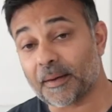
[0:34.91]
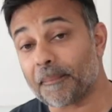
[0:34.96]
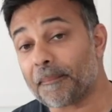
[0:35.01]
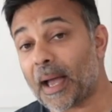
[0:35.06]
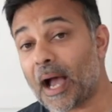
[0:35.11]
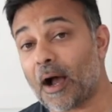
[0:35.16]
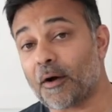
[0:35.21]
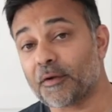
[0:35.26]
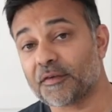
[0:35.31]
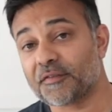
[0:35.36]
a
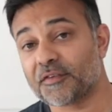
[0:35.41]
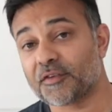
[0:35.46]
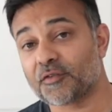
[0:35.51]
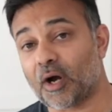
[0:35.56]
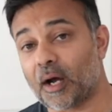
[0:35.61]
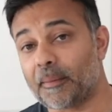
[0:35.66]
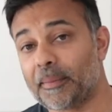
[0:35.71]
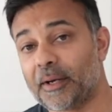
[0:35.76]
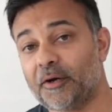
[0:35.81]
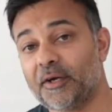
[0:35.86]
pound of
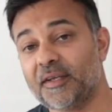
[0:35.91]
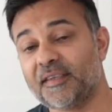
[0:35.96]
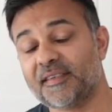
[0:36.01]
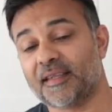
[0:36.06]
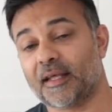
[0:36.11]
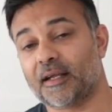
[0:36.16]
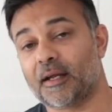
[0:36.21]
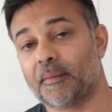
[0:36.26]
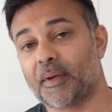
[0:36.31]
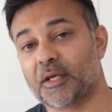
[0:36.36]
strawberries
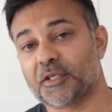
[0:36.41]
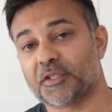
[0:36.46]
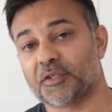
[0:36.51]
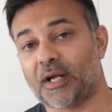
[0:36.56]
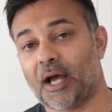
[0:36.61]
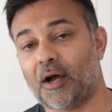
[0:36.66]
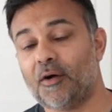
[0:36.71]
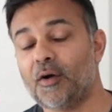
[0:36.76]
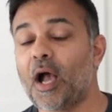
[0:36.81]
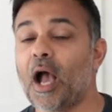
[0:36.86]
that I measured
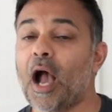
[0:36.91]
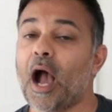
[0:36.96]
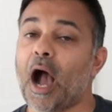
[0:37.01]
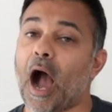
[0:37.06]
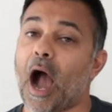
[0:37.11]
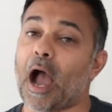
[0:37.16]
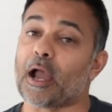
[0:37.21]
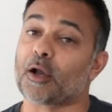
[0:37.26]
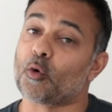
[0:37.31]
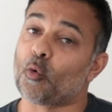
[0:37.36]
out.
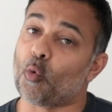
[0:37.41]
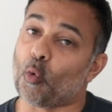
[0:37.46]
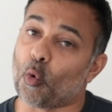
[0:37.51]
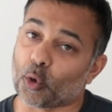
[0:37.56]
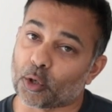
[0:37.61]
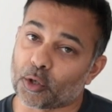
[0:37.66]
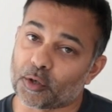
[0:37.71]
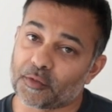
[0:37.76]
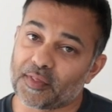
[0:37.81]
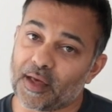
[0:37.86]
I
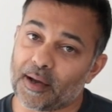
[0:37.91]
quartered